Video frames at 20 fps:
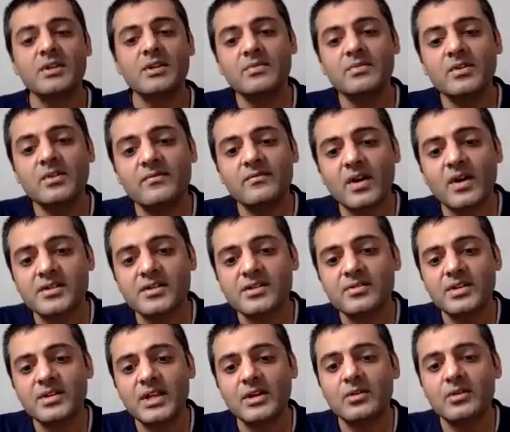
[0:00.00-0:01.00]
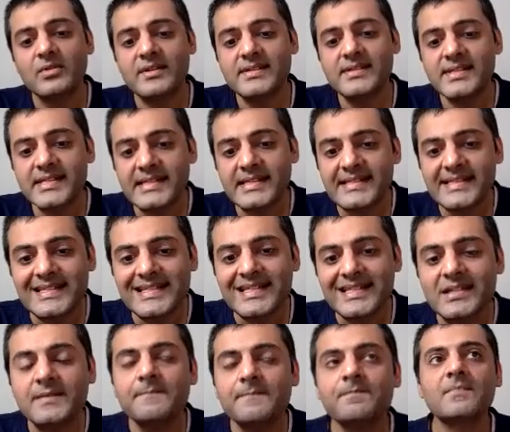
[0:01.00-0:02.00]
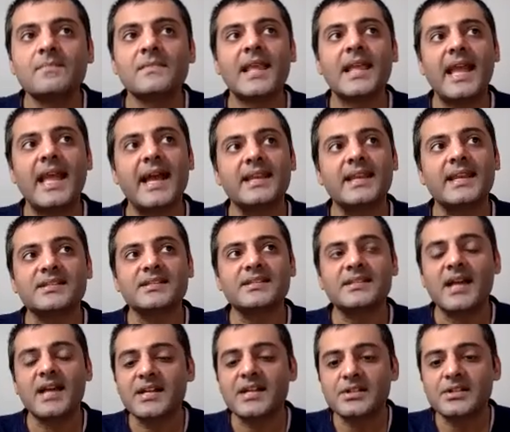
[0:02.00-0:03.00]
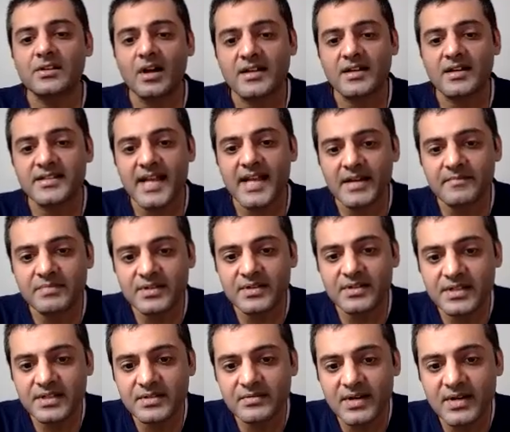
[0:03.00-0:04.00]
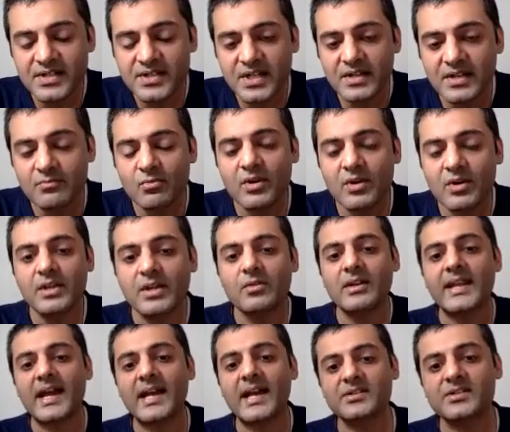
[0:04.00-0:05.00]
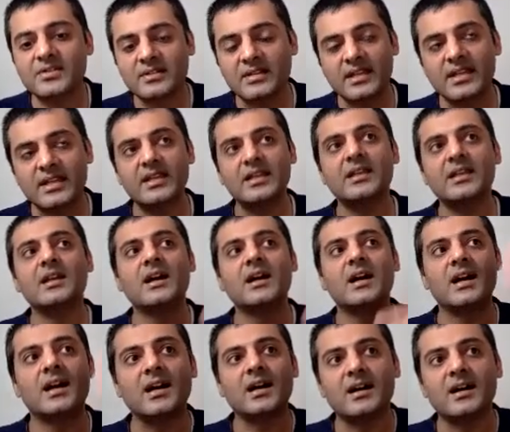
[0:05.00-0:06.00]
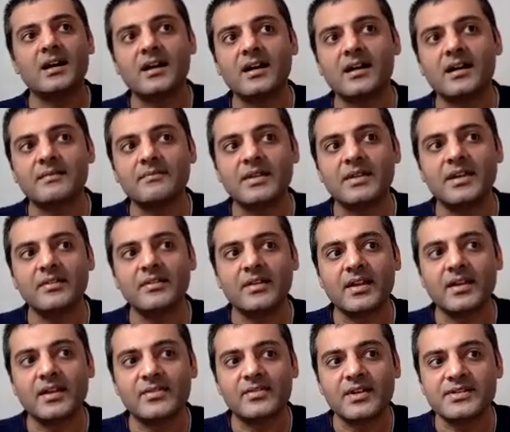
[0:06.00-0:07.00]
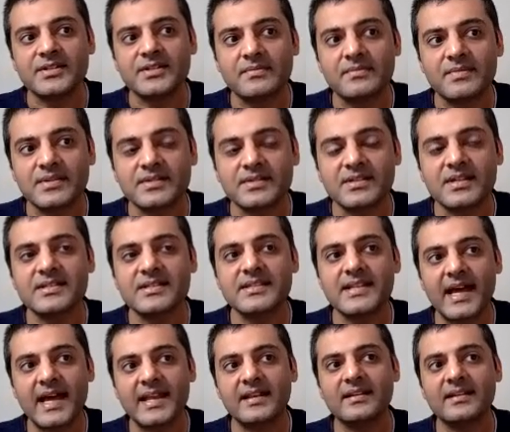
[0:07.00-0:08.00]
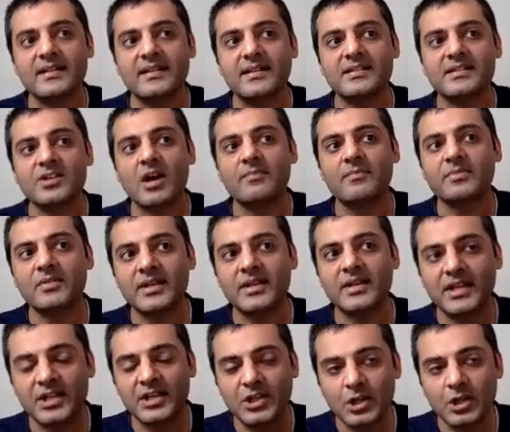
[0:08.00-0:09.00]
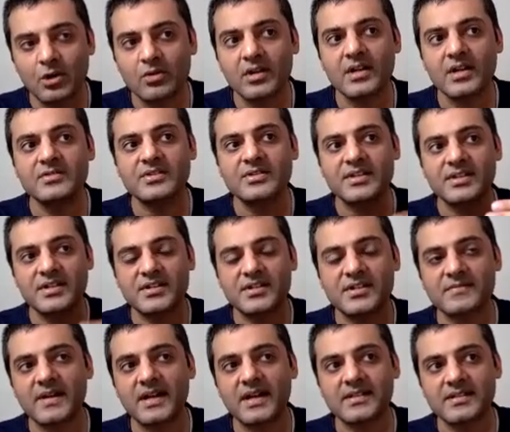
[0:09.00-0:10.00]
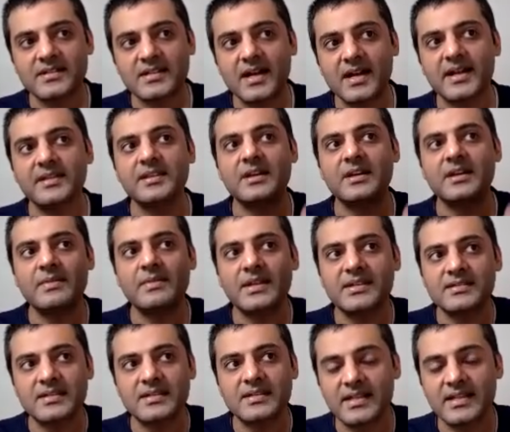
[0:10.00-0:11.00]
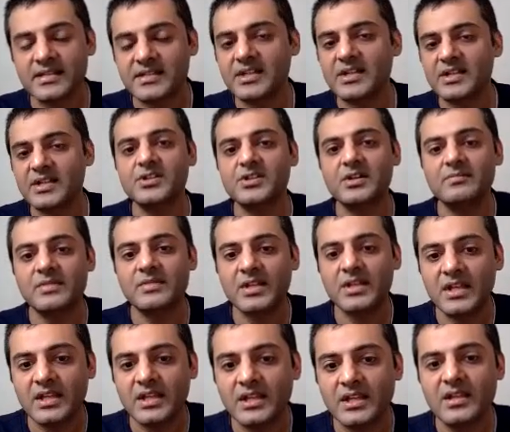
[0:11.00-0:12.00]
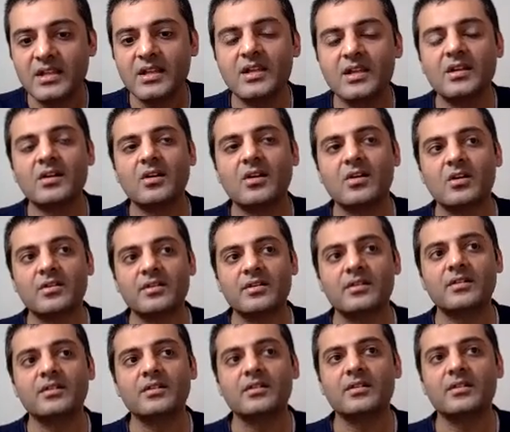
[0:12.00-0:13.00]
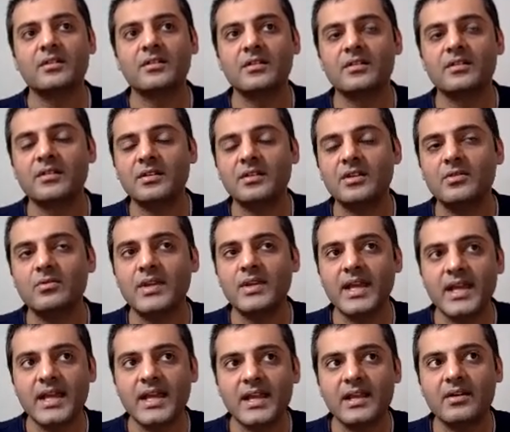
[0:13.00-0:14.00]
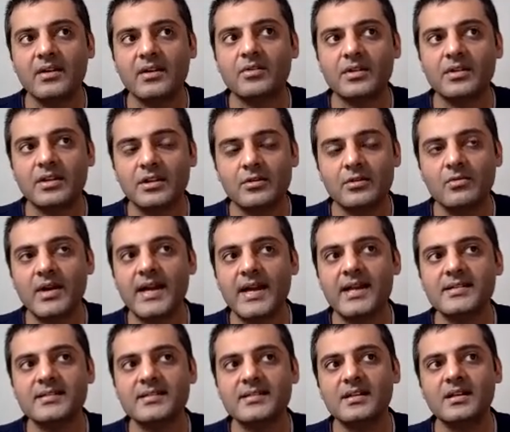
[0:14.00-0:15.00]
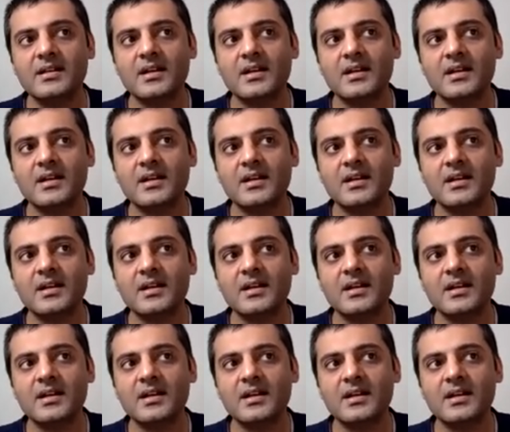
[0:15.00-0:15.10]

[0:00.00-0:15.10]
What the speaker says: move on to the OECD and its national contact person regime, where you can actually, if there's a business that is operating in your country, such as Pakistan, and they're based in, let's say, Germany or the UK or the US,